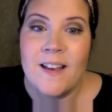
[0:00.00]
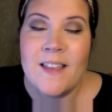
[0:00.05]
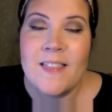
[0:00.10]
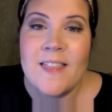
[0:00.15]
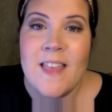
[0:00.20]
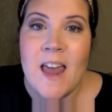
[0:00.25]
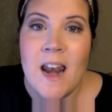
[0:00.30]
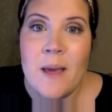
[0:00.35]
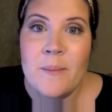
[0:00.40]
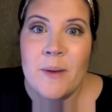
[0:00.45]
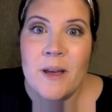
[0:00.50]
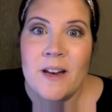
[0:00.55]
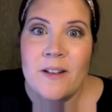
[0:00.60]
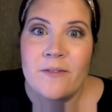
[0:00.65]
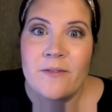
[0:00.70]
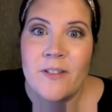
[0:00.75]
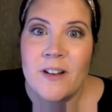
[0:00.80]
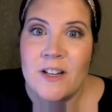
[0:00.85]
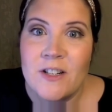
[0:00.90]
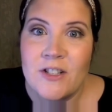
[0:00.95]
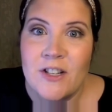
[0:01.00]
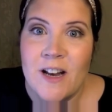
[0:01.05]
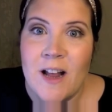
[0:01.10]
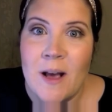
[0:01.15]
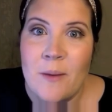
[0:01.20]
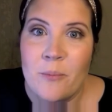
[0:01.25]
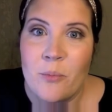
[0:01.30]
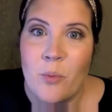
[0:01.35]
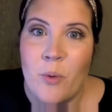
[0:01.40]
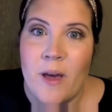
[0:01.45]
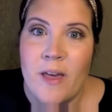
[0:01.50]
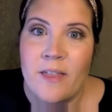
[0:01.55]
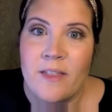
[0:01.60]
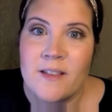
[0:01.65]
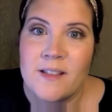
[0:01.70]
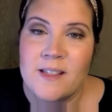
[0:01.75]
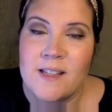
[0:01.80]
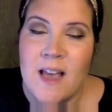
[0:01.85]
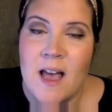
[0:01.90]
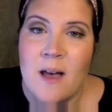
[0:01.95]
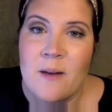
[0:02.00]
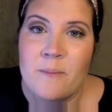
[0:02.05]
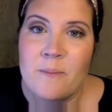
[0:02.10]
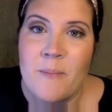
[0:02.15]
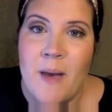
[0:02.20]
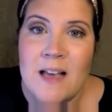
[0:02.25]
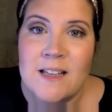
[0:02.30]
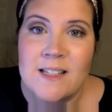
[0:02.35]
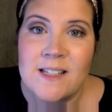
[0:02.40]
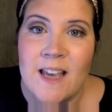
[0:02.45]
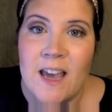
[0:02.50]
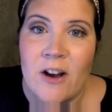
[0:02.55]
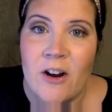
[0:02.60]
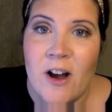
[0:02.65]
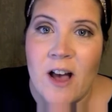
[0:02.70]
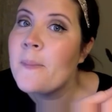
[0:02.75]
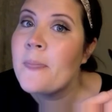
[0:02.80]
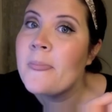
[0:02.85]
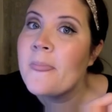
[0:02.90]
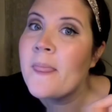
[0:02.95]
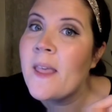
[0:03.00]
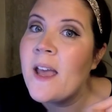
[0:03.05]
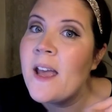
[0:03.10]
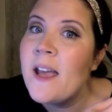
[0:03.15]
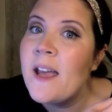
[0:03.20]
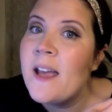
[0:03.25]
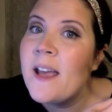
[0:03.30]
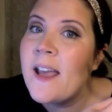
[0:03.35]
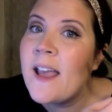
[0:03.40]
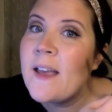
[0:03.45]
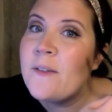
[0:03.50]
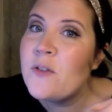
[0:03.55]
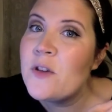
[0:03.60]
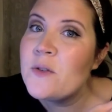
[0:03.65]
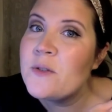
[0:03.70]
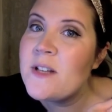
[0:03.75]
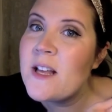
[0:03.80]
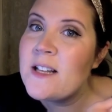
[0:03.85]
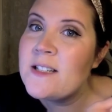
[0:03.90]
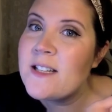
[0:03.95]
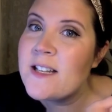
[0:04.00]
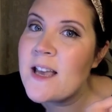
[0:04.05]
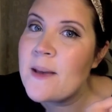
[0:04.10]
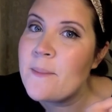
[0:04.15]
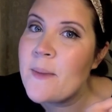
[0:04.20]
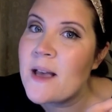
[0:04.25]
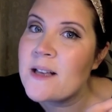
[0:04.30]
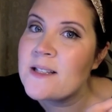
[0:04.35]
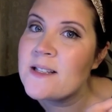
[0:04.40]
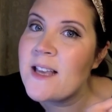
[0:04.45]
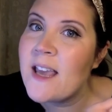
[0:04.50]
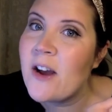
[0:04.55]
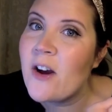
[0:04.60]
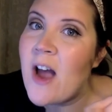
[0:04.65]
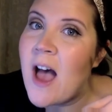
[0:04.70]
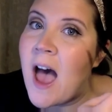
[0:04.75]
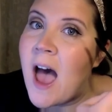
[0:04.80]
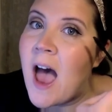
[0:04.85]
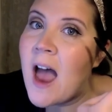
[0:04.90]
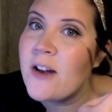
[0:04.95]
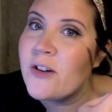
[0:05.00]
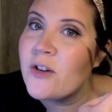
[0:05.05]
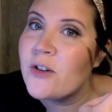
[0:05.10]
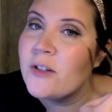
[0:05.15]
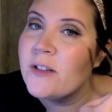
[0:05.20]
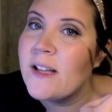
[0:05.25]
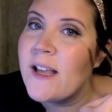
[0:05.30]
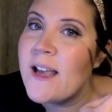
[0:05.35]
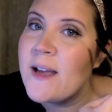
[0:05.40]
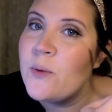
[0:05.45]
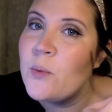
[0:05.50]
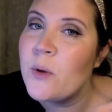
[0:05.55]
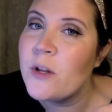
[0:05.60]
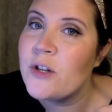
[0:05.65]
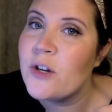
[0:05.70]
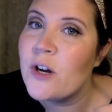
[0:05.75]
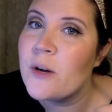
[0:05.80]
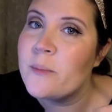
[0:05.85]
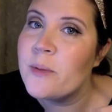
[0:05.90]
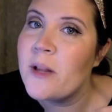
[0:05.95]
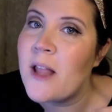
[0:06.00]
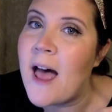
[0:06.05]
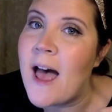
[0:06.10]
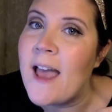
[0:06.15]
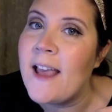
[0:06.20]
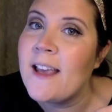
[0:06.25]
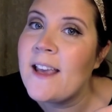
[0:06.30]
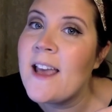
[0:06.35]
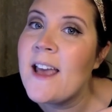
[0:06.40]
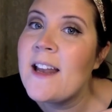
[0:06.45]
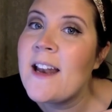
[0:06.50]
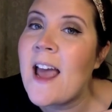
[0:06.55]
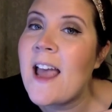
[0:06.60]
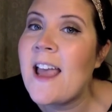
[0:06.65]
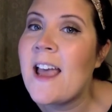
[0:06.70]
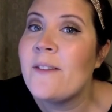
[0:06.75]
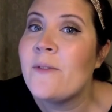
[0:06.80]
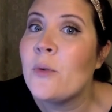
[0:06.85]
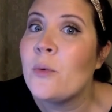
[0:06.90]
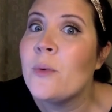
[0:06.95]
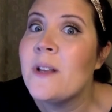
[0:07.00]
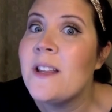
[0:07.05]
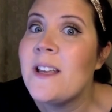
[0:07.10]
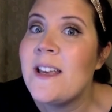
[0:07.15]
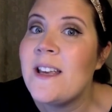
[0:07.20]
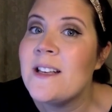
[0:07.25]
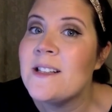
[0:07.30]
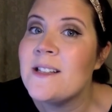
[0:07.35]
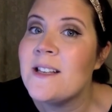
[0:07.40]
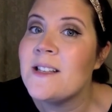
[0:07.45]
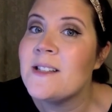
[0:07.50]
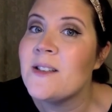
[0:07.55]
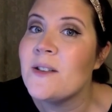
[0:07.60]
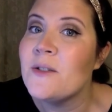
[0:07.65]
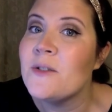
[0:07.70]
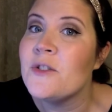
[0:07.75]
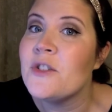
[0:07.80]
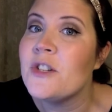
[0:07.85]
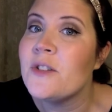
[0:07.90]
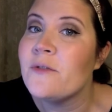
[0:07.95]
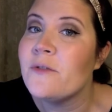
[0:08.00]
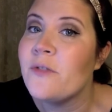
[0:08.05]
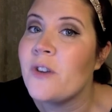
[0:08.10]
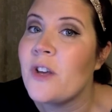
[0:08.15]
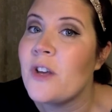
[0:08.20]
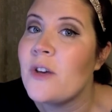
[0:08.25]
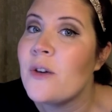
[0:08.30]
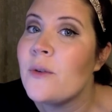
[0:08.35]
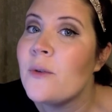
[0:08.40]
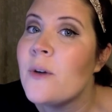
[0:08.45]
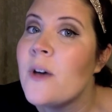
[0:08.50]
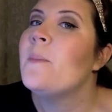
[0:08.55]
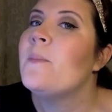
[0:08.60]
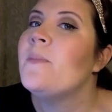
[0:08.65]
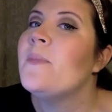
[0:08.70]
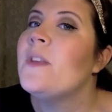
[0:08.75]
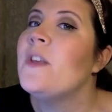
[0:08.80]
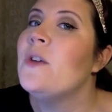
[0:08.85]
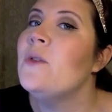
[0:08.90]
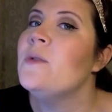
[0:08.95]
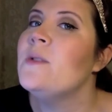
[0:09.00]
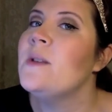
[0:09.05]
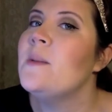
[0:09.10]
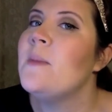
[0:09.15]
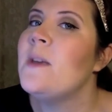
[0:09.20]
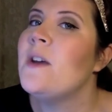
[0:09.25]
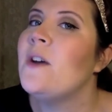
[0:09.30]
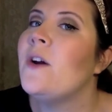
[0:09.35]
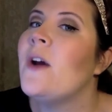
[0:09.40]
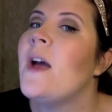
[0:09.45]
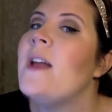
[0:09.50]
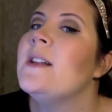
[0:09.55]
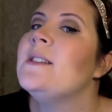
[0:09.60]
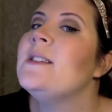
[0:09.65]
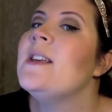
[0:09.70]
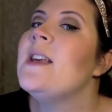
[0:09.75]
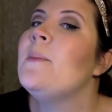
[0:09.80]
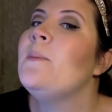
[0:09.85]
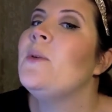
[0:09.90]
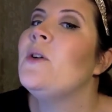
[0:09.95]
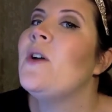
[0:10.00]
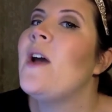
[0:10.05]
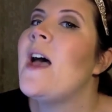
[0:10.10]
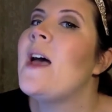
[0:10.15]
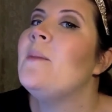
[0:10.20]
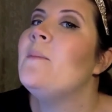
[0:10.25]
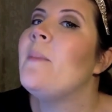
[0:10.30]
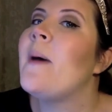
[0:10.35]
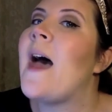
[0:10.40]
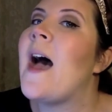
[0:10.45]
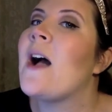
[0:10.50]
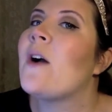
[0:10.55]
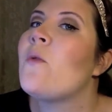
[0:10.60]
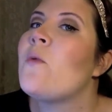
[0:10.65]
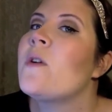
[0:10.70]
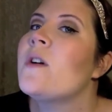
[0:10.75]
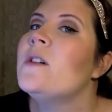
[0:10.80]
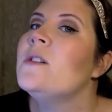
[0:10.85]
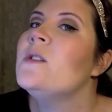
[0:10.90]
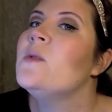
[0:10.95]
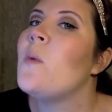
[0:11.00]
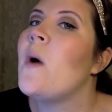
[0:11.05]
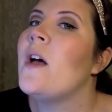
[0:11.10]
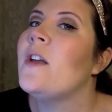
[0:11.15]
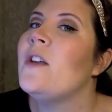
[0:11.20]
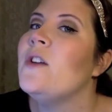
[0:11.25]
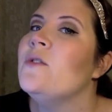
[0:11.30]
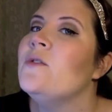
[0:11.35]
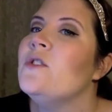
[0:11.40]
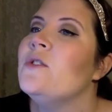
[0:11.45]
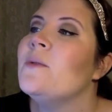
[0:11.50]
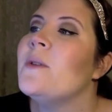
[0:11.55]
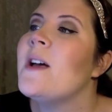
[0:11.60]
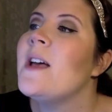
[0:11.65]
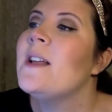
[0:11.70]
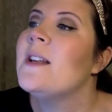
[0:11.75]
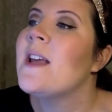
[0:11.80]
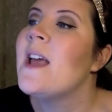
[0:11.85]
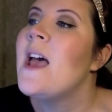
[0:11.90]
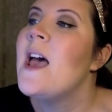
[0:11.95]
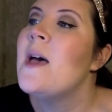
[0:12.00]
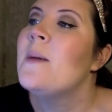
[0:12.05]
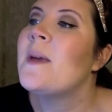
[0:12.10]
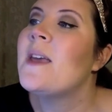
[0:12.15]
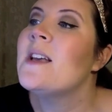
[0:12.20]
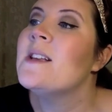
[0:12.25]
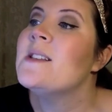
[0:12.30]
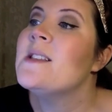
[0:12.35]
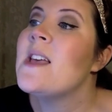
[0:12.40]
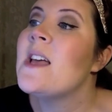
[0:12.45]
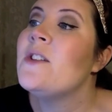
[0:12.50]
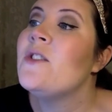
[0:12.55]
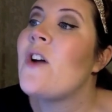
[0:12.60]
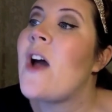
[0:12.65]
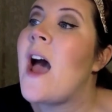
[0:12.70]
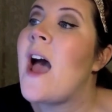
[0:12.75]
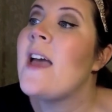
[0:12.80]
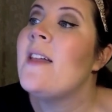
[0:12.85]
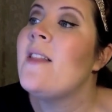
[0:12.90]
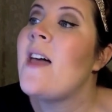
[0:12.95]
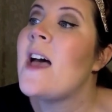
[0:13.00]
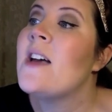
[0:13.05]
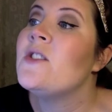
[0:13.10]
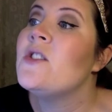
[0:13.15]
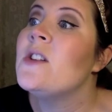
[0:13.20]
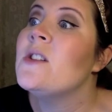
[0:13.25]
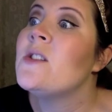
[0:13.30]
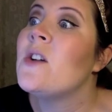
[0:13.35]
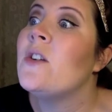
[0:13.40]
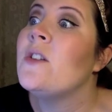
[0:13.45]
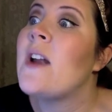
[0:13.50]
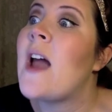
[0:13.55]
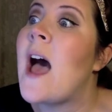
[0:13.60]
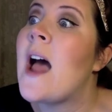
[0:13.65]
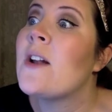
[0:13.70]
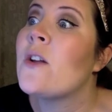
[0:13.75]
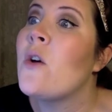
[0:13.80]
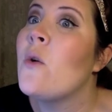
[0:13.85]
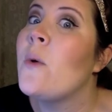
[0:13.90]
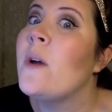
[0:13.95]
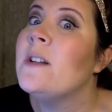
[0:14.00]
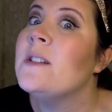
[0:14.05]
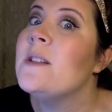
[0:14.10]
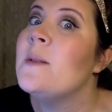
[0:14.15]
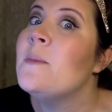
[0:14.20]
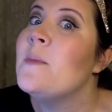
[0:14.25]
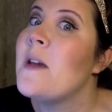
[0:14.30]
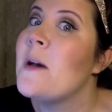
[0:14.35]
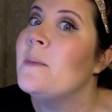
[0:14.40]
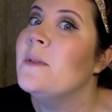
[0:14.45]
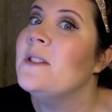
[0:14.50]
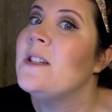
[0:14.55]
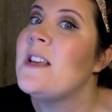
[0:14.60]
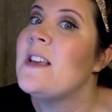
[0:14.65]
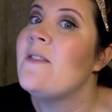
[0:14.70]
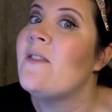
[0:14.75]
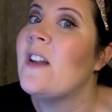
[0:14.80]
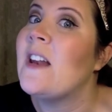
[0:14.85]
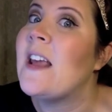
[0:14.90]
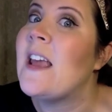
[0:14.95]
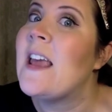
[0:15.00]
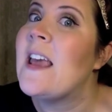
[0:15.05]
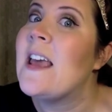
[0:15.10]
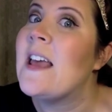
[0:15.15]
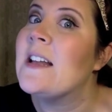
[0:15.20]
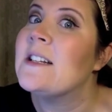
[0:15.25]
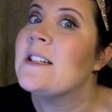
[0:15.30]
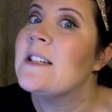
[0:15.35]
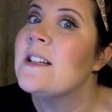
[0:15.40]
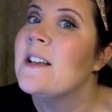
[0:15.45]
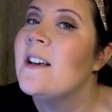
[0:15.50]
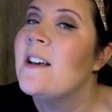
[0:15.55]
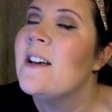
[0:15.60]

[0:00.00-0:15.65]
Then I'm going to finish it up with some mascara. If you tend to get mascara on your lid when you're applying it, I have a really easy solution for you. Use a mirror and tip your head backwards while you do it, because then your eyelashes are not going to be able to even hit